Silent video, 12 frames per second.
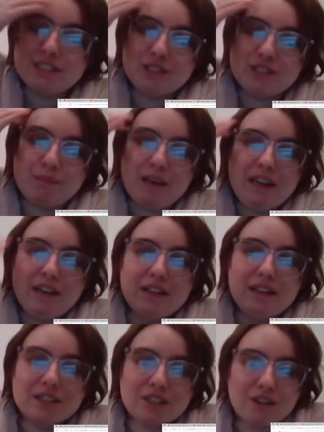
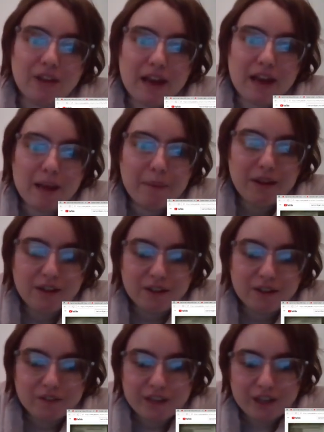participate in this collab.
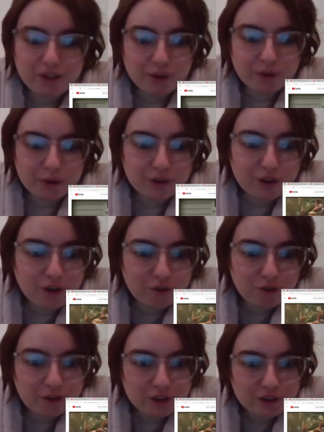And you were
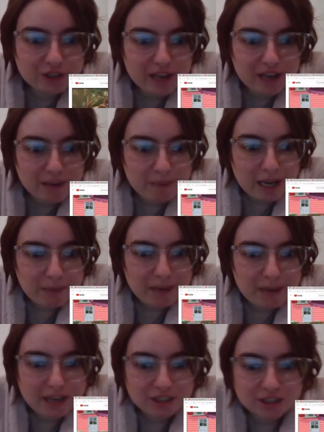known for the Dead
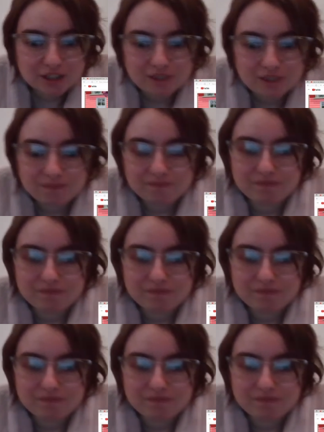Babies.